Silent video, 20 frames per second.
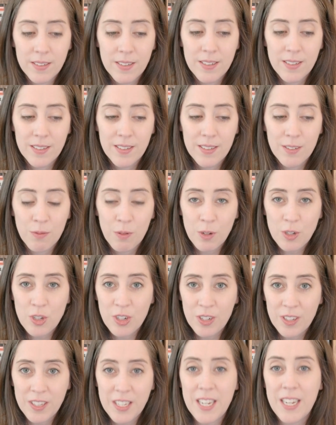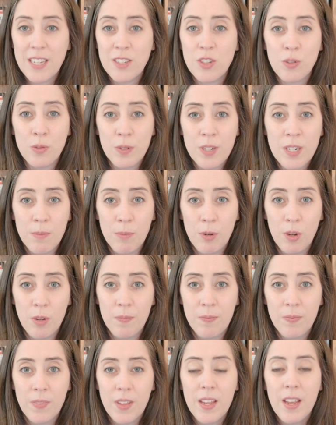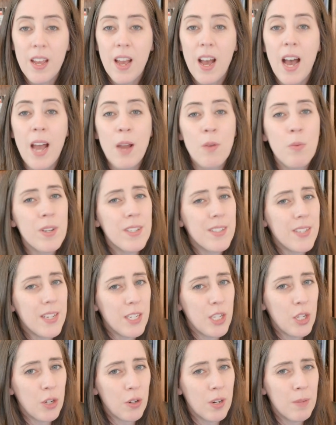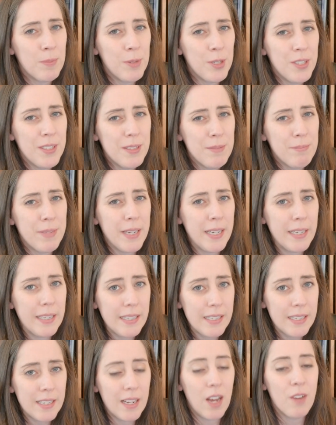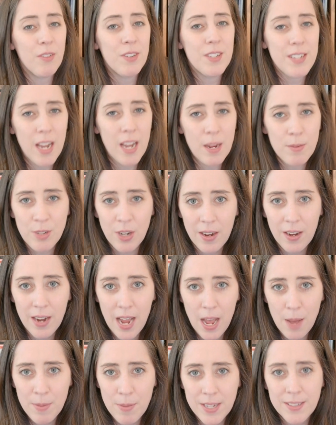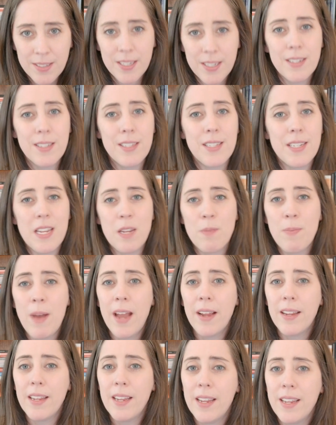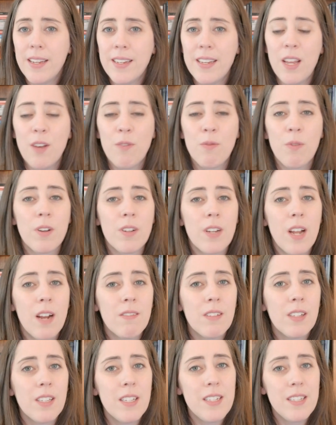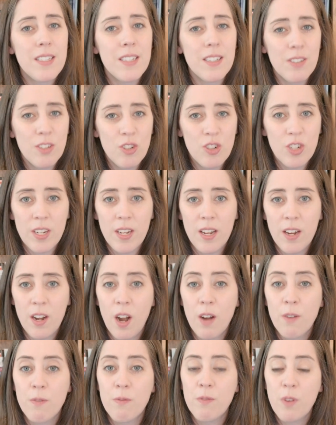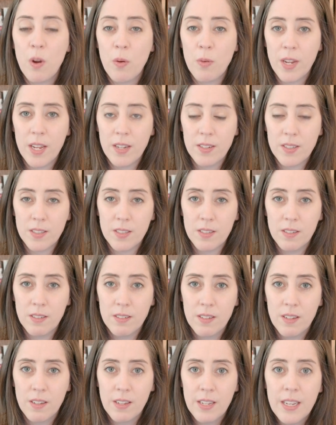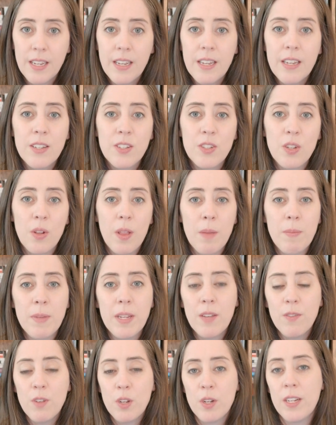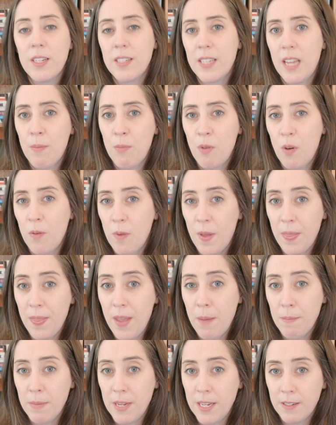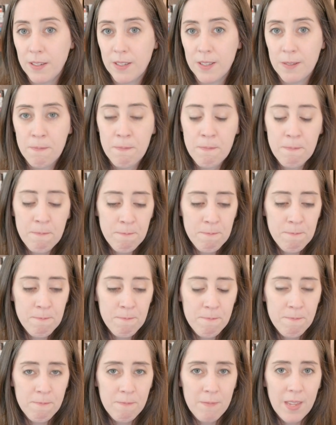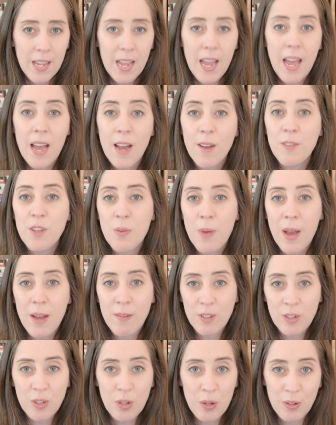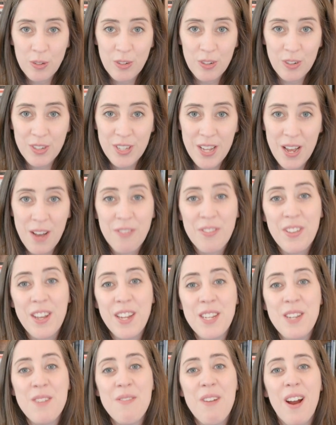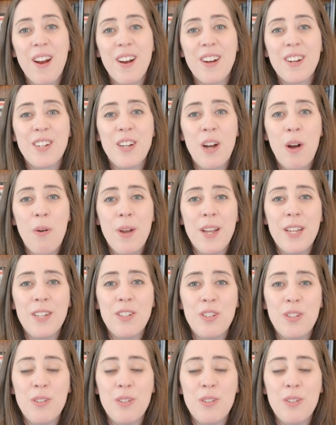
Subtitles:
fortunately, it's treatable. I would say curable, but oftentimes our habits can sneak back in if we're not really diligent in our focus. So let me give you an example of what that means. Have you ever told yourself that you are going to